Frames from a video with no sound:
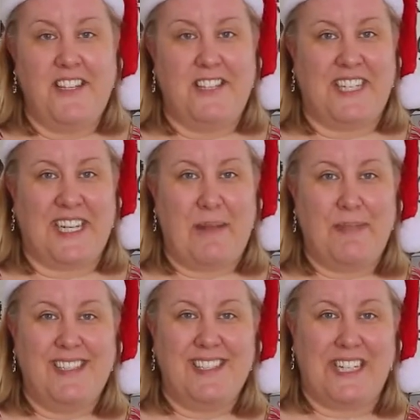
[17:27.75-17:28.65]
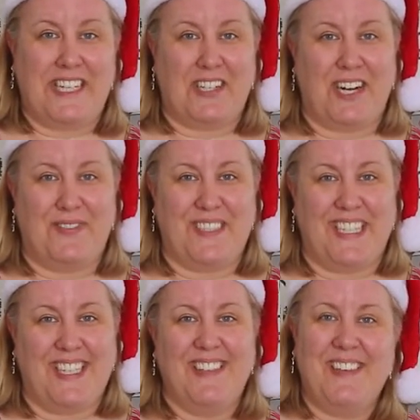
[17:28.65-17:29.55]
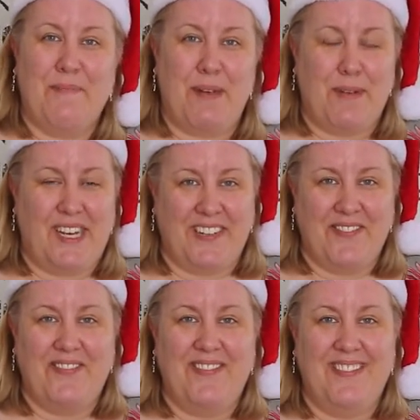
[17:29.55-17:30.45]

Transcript: stay happy, stay crafting. Bye-bye.